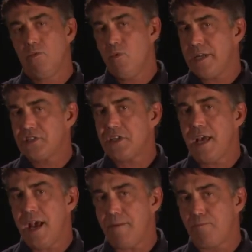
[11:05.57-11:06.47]
Which
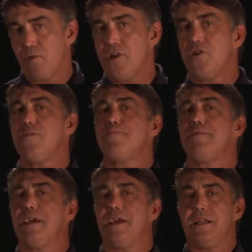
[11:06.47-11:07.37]
camp will you
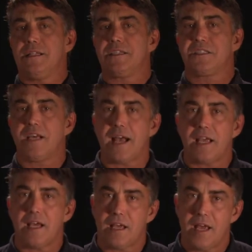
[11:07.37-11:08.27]
be in? The
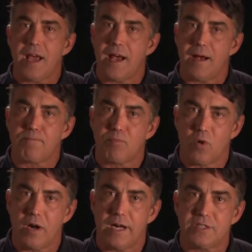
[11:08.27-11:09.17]
second camp
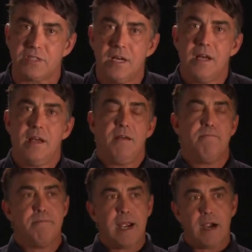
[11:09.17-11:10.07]
was
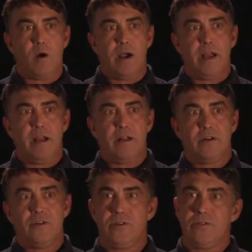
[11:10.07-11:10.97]
Mary,
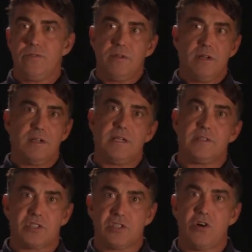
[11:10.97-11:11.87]
who
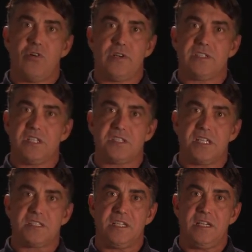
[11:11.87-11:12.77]
is told as a
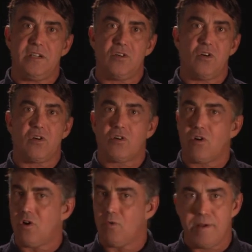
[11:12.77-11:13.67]
16-year-old
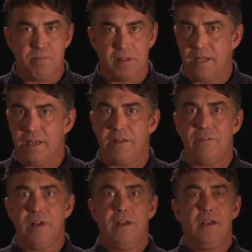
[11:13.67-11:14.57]
girl, we believe,
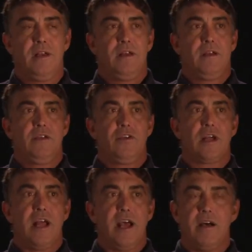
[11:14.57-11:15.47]
you're
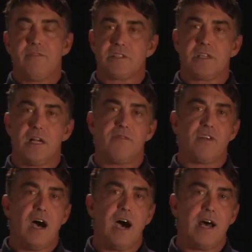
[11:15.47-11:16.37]
going to have the Son of
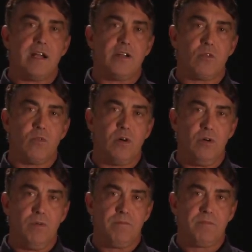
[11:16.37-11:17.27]
God in your
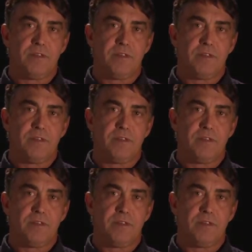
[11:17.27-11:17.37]
womb.